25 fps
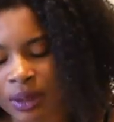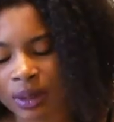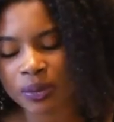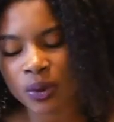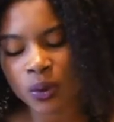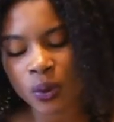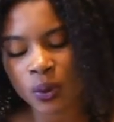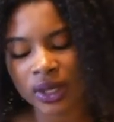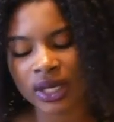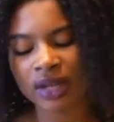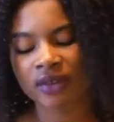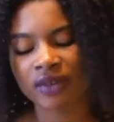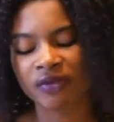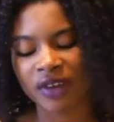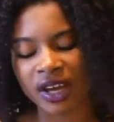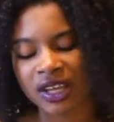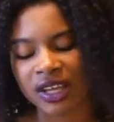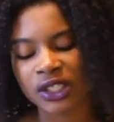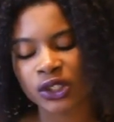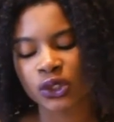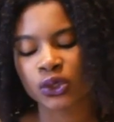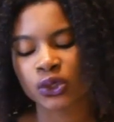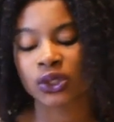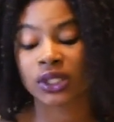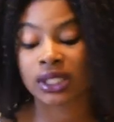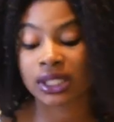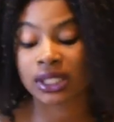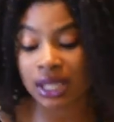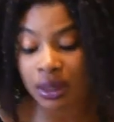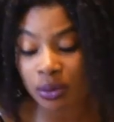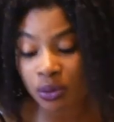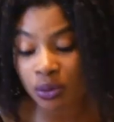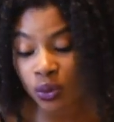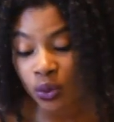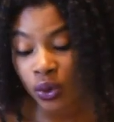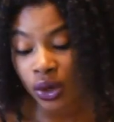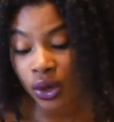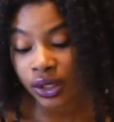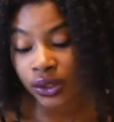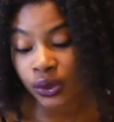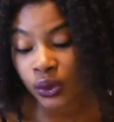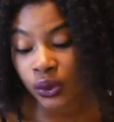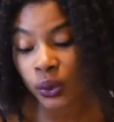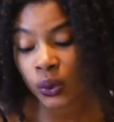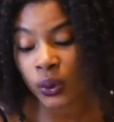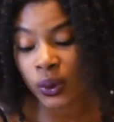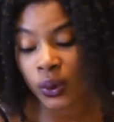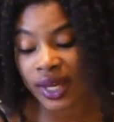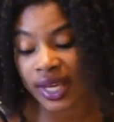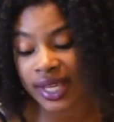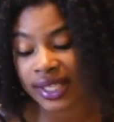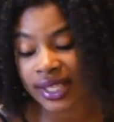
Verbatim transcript: Number one advice to someone who